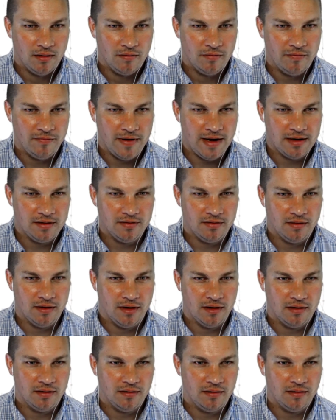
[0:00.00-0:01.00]

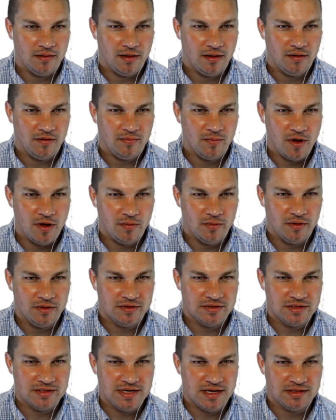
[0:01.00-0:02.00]
Factoring. Small
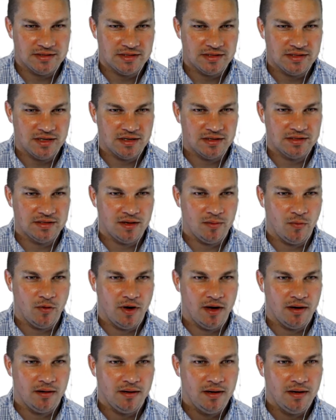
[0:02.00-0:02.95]
business has to start somewhere.